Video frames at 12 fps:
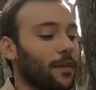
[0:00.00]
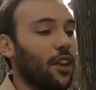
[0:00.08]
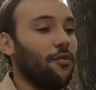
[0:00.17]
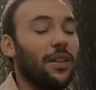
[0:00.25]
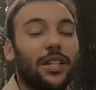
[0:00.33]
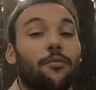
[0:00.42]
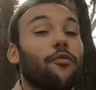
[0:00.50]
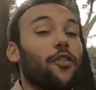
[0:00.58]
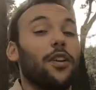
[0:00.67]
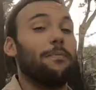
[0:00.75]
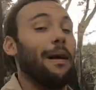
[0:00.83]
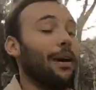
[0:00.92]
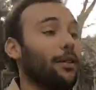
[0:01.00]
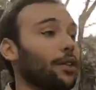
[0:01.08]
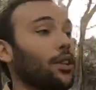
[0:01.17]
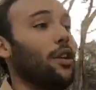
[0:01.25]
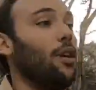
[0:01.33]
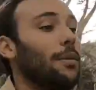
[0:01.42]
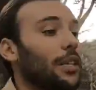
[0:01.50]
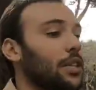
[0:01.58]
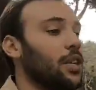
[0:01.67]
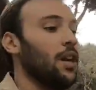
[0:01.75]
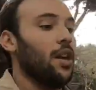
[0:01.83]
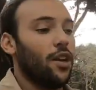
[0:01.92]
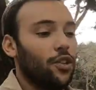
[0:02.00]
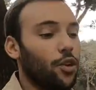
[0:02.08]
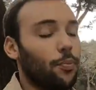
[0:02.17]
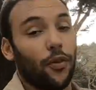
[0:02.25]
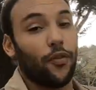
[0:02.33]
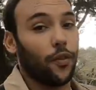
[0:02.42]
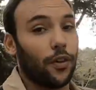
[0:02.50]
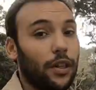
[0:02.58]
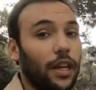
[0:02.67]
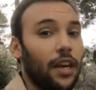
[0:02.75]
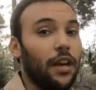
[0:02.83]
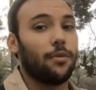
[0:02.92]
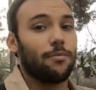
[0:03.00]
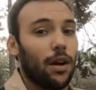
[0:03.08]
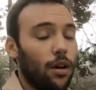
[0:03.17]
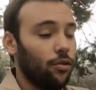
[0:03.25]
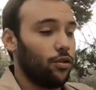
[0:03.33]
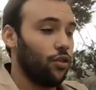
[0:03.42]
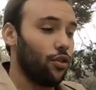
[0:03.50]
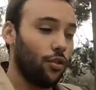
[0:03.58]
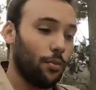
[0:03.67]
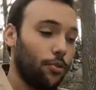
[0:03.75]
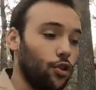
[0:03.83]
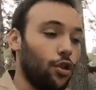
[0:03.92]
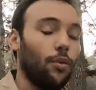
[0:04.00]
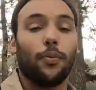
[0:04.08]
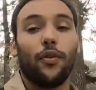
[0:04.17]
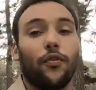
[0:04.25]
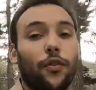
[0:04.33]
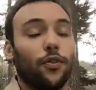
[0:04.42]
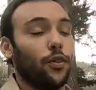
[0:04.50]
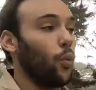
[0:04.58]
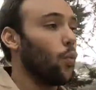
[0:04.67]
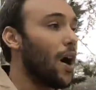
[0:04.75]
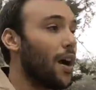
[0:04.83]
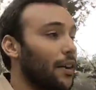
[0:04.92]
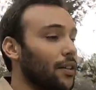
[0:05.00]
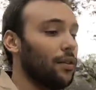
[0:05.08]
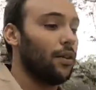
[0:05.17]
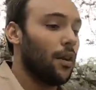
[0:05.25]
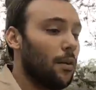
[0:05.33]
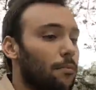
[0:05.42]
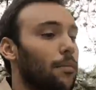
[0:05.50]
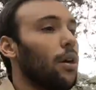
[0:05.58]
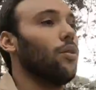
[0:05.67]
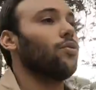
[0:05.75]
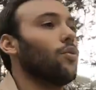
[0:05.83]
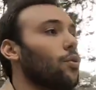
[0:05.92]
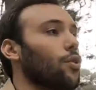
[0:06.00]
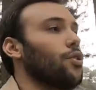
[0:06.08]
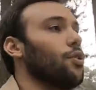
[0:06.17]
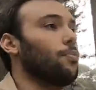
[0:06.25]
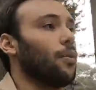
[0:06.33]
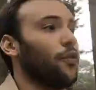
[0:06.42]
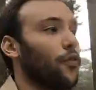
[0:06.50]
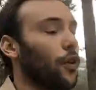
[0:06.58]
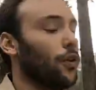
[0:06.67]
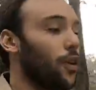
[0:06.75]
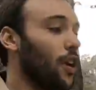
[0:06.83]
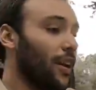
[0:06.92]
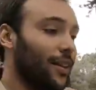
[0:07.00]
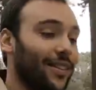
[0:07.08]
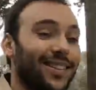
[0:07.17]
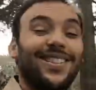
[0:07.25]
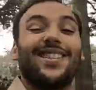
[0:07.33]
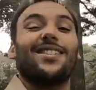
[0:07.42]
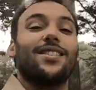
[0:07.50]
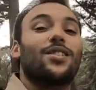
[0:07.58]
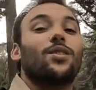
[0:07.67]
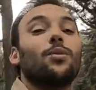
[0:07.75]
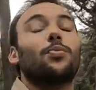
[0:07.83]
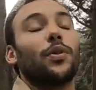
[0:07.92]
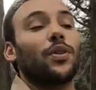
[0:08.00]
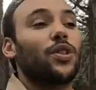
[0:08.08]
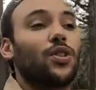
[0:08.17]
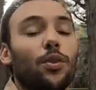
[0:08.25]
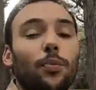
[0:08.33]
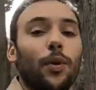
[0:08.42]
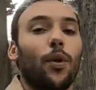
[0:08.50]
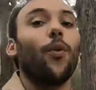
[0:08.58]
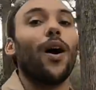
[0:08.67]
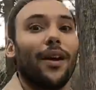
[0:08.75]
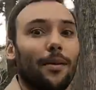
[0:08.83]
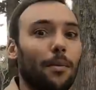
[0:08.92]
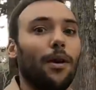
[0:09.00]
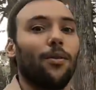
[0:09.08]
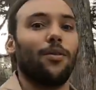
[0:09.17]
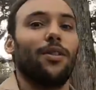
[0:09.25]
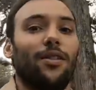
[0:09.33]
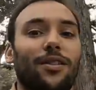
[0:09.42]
Give me some feedback on the comments. Do you prefer linear mode? Do you prefer the wide mode, or do you prefer this super wide mode?